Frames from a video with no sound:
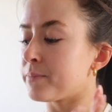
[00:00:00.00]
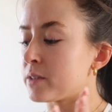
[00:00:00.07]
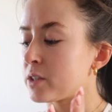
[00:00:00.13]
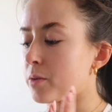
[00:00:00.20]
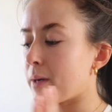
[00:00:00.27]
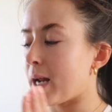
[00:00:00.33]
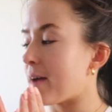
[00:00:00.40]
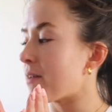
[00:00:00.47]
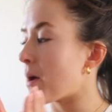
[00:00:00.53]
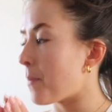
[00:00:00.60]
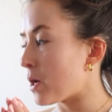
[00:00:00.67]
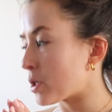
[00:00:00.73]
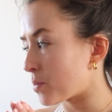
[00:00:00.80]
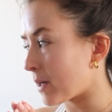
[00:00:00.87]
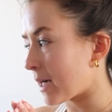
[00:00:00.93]
so I'm gonna have that
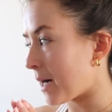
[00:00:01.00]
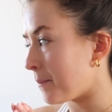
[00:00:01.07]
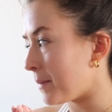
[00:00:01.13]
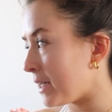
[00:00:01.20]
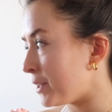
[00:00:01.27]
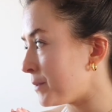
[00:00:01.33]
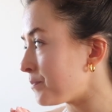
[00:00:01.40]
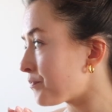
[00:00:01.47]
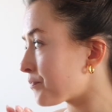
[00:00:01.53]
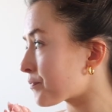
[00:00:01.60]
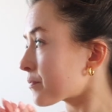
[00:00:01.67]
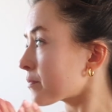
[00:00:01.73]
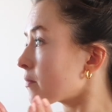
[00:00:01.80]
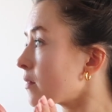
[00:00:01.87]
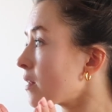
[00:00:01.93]
post-workout meal
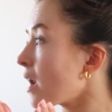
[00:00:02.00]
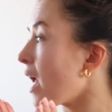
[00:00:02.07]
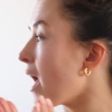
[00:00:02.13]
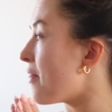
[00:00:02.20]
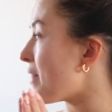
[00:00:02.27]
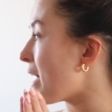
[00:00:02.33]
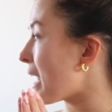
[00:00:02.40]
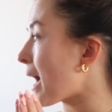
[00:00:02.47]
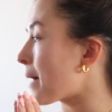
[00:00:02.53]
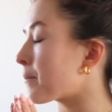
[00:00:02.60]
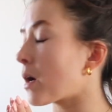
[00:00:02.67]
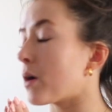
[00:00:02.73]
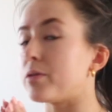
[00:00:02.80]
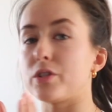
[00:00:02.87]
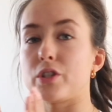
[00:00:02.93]
and then I'm
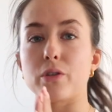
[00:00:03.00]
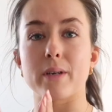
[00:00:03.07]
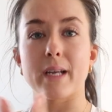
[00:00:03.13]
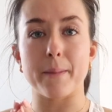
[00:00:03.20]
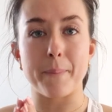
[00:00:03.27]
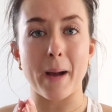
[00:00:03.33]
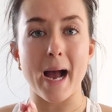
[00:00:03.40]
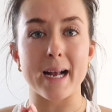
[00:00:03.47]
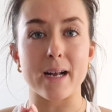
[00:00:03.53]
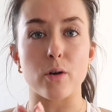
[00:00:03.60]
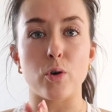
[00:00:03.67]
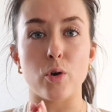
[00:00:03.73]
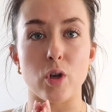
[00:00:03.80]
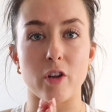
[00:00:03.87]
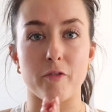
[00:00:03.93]
going to
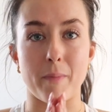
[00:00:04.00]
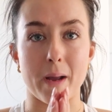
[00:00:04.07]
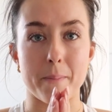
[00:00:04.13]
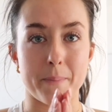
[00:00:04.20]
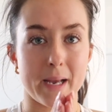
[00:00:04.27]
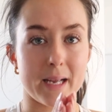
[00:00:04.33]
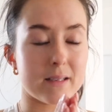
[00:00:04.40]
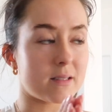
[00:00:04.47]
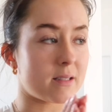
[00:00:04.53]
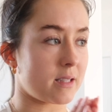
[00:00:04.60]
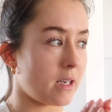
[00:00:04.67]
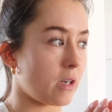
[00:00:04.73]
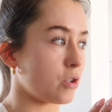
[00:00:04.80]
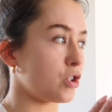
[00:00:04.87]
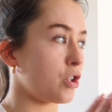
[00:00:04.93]
pack all of my bits
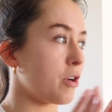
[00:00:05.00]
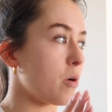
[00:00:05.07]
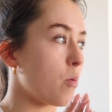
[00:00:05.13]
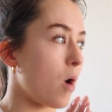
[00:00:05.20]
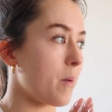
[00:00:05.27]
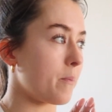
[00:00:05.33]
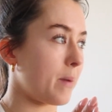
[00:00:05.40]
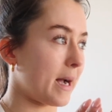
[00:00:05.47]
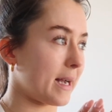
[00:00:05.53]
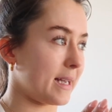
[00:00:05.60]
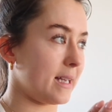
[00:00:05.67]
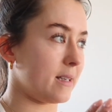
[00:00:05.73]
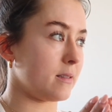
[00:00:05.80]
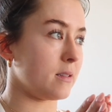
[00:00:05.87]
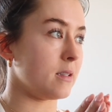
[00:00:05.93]
and I'll show you what I'm
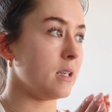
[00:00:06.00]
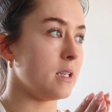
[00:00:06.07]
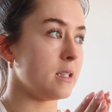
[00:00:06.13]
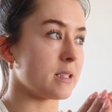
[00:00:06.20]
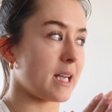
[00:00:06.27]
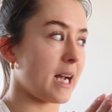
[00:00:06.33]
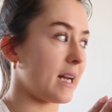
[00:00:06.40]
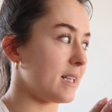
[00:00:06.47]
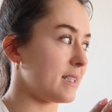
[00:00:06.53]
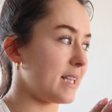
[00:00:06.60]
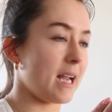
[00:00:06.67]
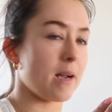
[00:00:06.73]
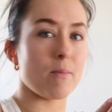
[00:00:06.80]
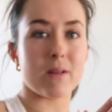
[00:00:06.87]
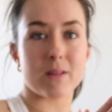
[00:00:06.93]
packing to kind of
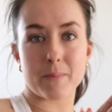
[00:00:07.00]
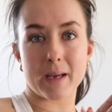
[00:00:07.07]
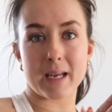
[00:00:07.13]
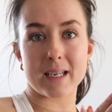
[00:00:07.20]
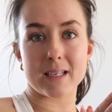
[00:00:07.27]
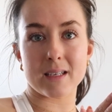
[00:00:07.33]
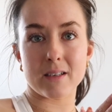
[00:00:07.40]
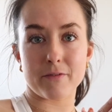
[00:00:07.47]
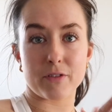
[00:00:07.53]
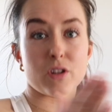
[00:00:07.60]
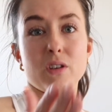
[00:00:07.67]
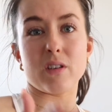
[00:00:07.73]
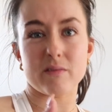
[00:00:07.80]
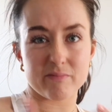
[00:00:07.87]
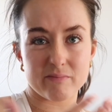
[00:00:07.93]
take with me for
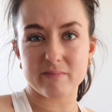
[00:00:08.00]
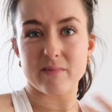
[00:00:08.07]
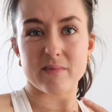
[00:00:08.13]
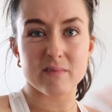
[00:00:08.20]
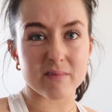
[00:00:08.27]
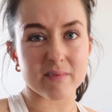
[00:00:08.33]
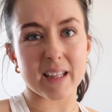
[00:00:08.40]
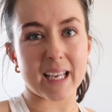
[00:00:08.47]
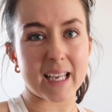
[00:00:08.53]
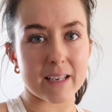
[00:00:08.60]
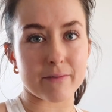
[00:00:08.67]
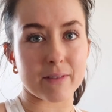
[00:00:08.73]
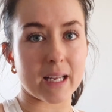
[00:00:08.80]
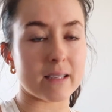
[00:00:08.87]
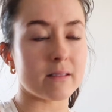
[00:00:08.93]
the the
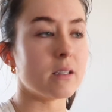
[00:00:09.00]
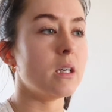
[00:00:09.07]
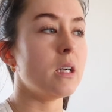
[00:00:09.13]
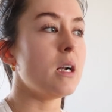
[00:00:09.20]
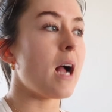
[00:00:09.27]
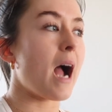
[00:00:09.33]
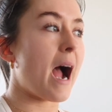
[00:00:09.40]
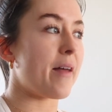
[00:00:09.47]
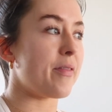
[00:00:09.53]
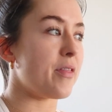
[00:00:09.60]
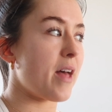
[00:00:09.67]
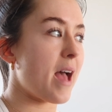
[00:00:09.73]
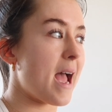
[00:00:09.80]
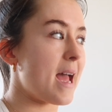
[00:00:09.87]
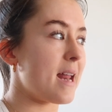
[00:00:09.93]
evening and
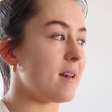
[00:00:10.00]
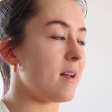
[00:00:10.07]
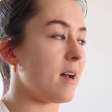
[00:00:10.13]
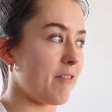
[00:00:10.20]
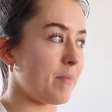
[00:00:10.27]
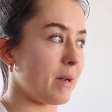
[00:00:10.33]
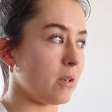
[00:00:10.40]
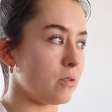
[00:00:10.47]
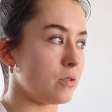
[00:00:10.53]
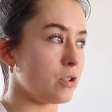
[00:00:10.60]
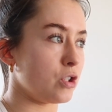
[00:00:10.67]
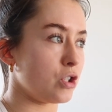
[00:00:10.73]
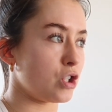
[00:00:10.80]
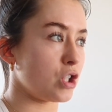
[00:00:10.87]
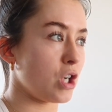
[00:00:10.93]
then have my
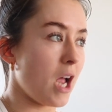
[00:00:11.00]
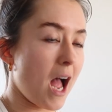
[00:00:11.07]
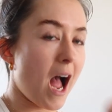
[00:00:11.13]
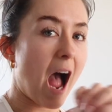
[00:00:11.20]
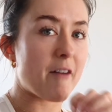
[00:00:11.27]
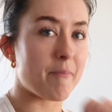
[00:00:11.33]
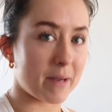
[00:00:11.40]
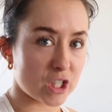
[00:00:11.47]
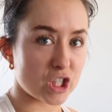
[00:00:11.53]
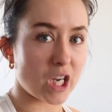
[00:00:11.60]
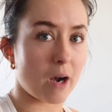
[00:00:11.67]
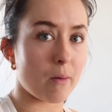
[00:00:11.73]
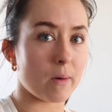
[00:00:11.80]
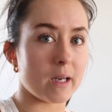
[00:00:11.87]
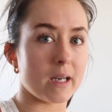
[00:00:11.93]
lunch have my
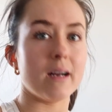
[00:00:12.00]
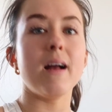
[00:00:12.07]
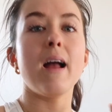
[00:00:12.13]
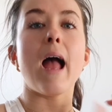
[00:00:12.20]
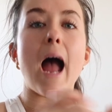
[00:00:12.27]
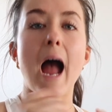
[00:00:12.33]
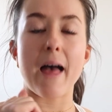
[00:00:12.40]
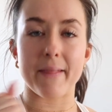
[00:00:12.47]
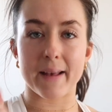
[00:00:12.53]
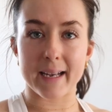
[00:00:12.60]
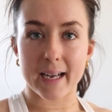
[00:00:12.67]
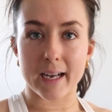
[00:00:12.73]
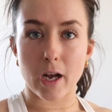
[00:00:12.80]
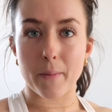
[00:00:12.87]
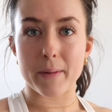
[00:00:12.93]
shower and then
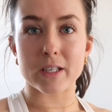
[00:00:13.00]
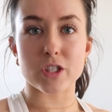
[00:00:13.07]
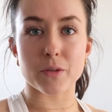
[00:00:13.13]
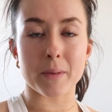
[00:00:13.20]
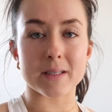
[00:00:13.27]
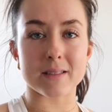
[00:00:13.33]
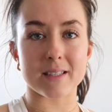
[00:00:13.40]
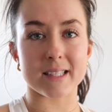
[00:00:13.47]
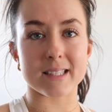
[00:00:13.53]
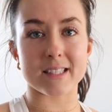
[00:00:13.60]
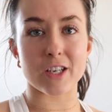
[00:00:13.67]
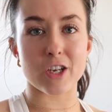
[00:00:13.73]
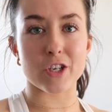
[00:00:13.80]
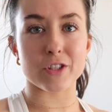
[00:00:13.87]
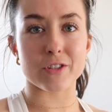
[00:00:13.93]
get going to my
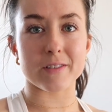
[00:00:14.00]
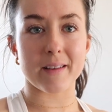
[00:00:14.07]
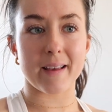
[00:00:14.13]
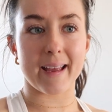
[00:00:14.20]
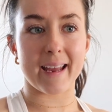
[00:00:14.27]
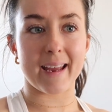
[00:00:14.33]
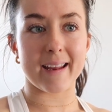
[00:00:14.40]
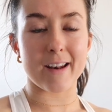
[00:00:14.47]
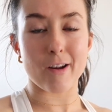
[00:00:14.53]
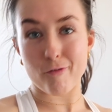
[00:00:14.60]
sister's in